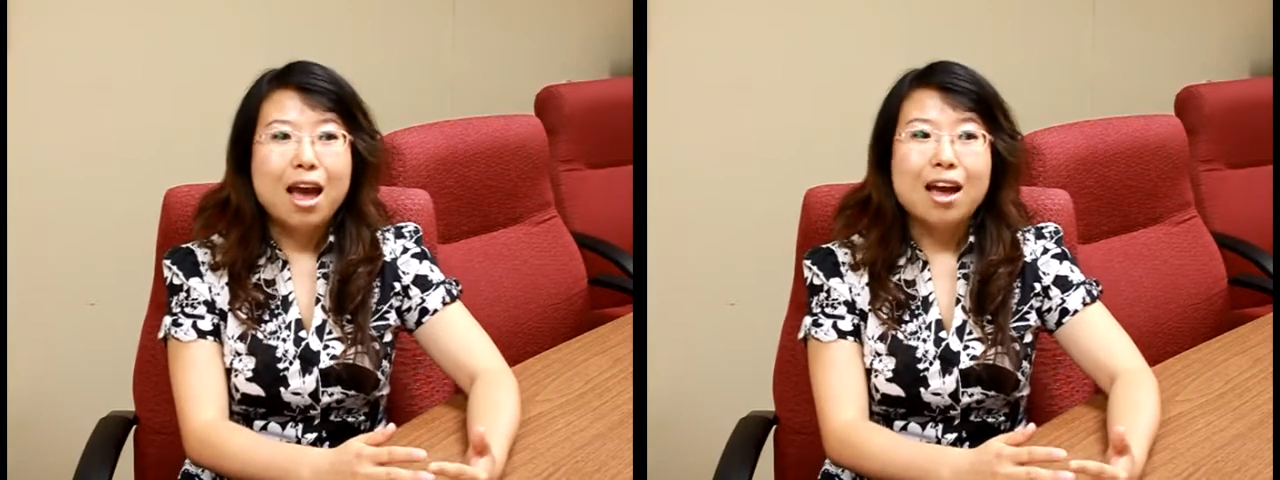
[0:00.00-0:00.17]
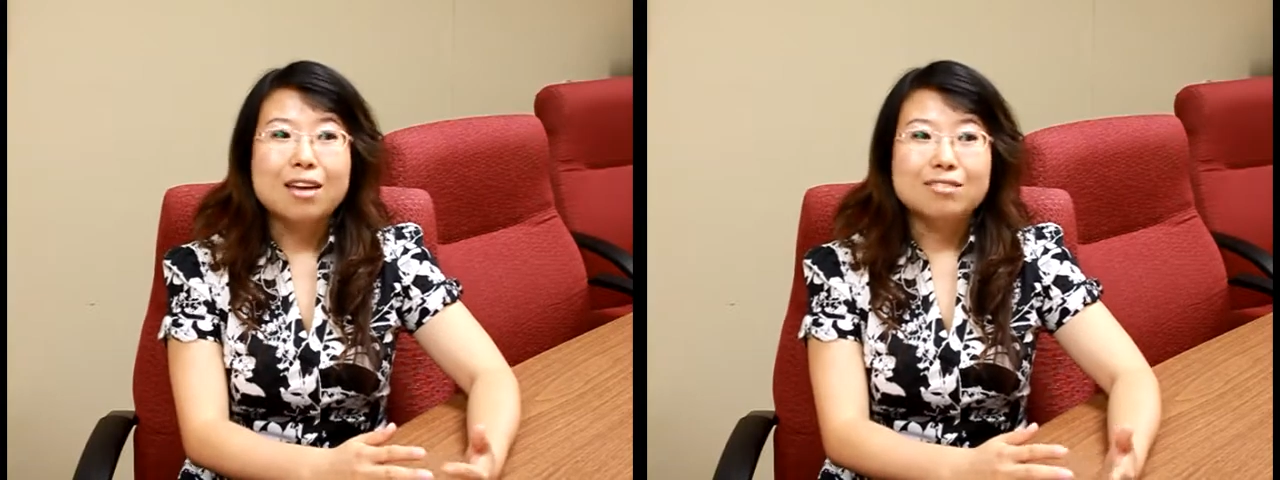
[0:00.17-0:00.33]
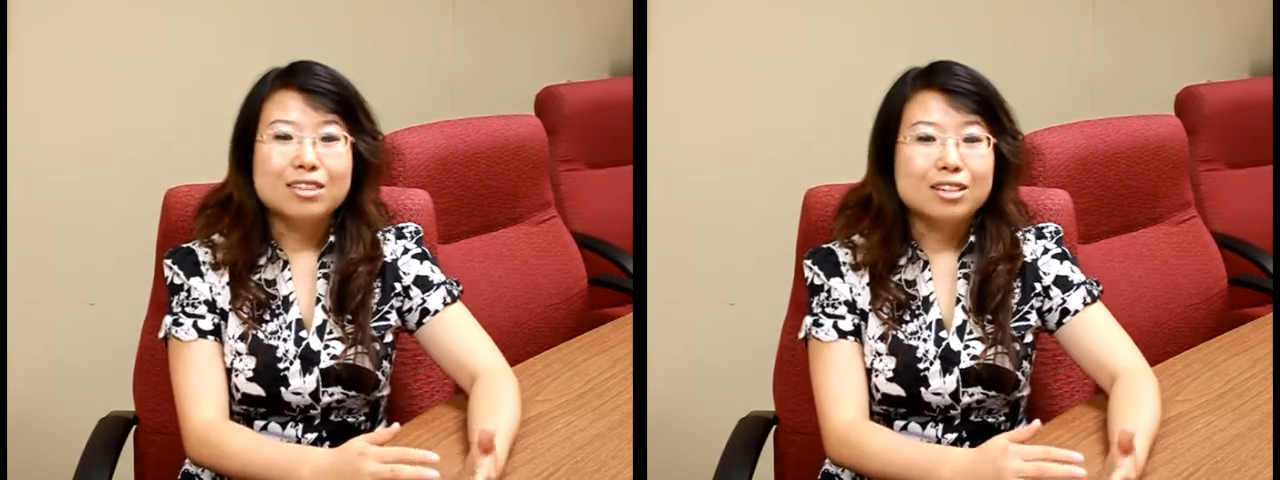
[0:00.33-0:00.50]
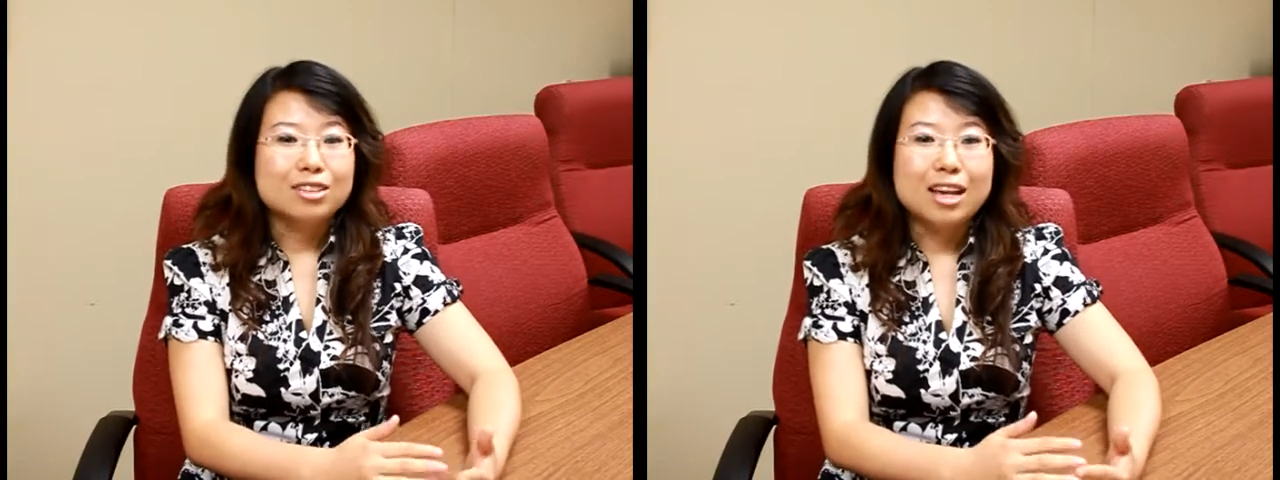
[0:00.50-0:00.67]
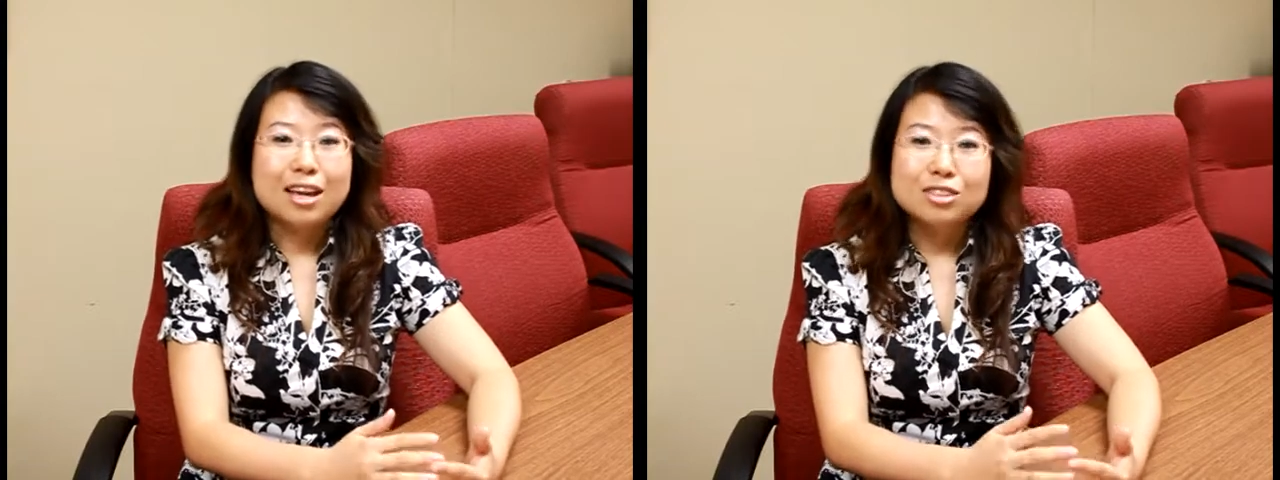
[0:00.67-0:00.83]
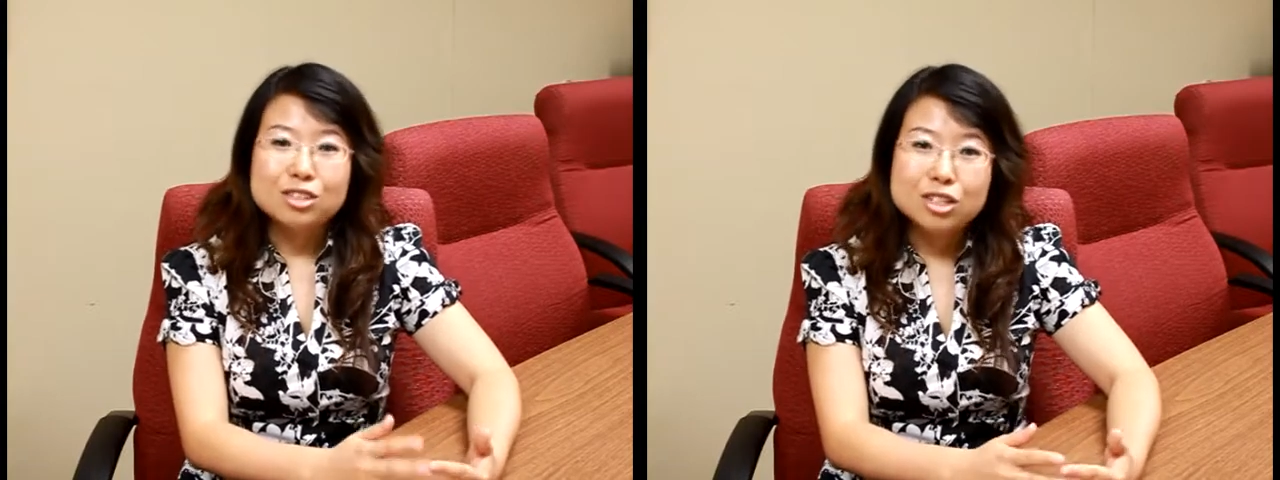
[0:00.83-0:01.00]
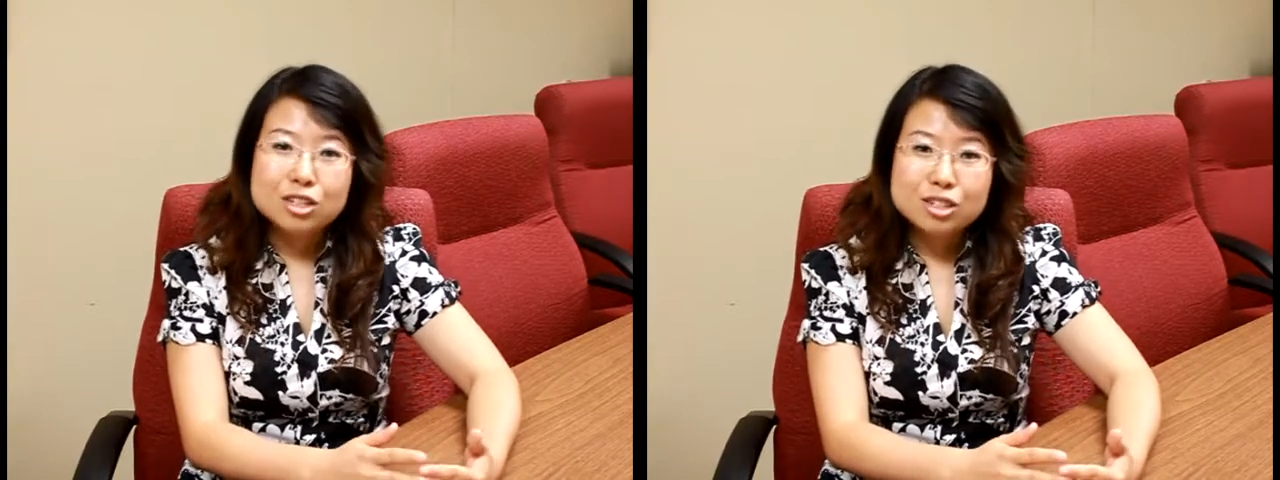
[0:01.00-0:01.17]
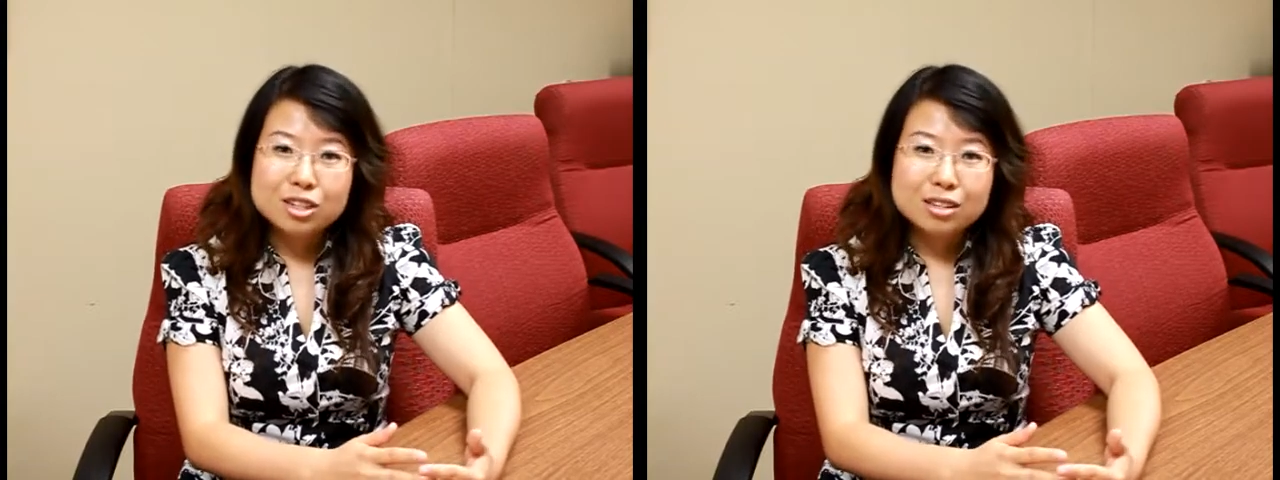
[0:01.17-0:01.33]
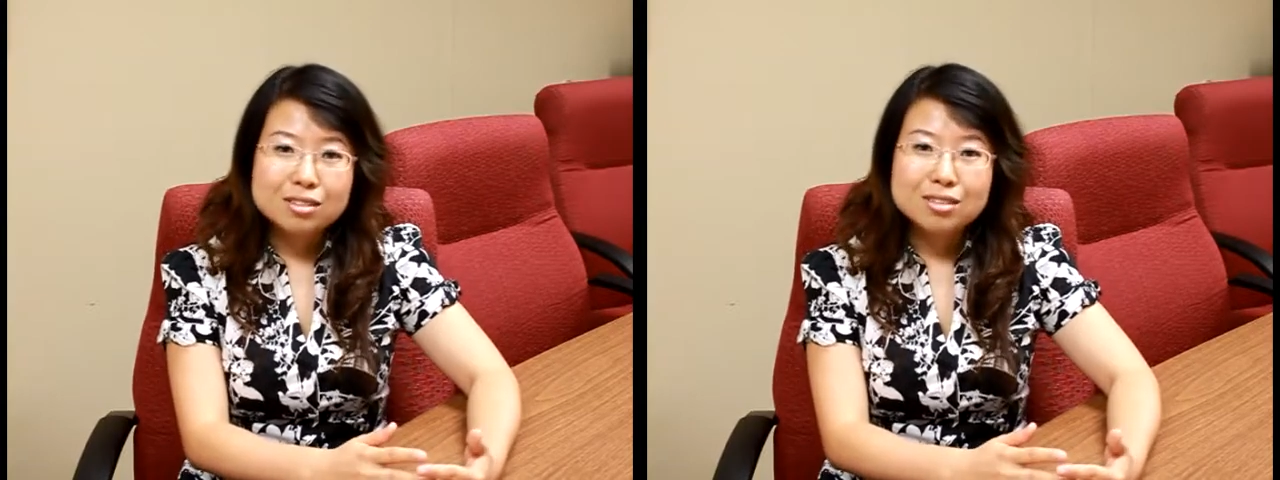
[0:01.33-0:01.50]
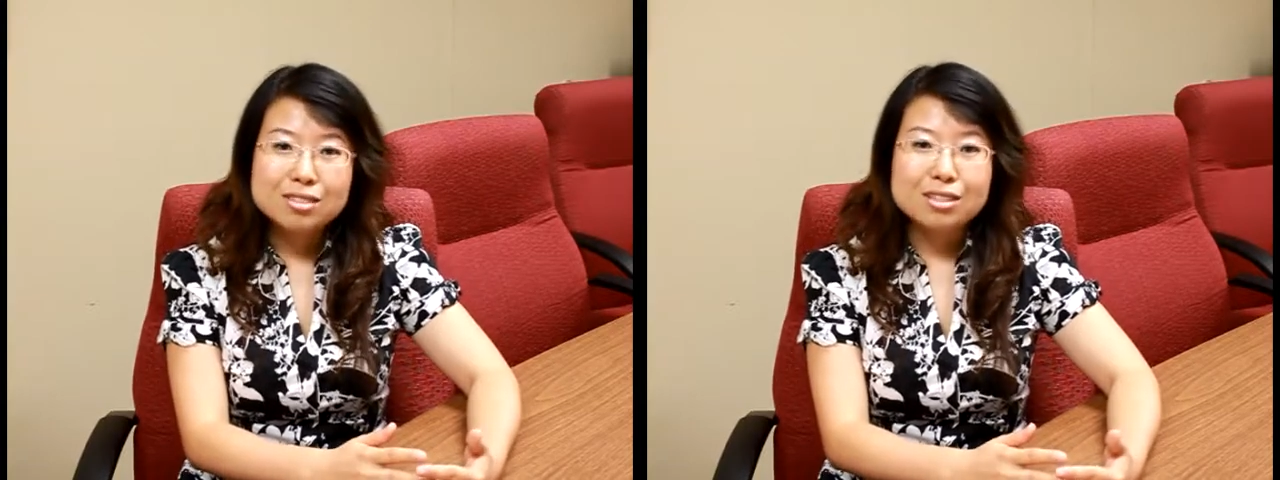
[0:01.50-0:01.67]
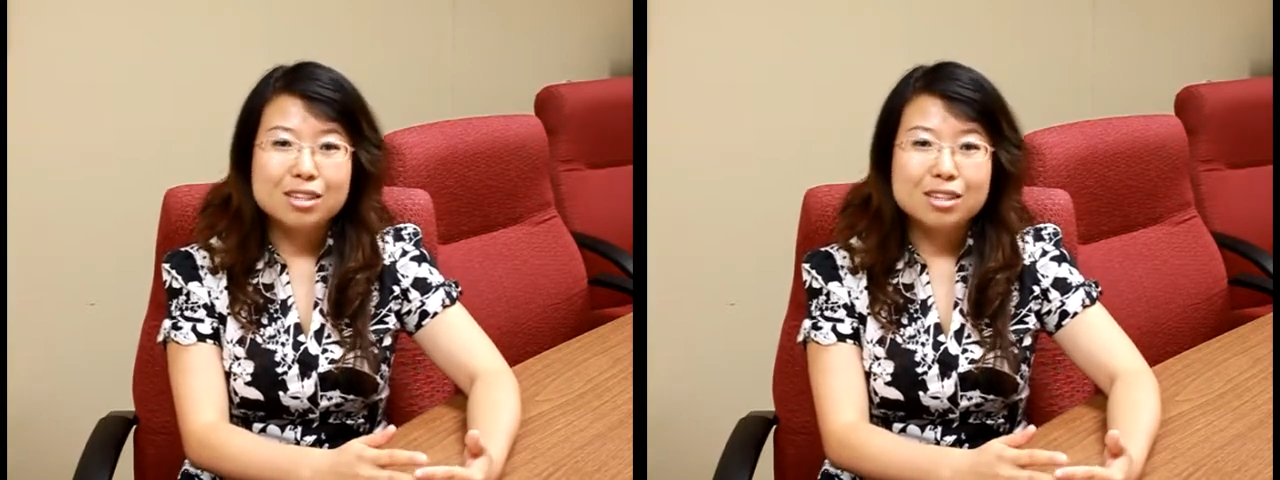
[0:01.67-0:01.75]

and they attend sessions,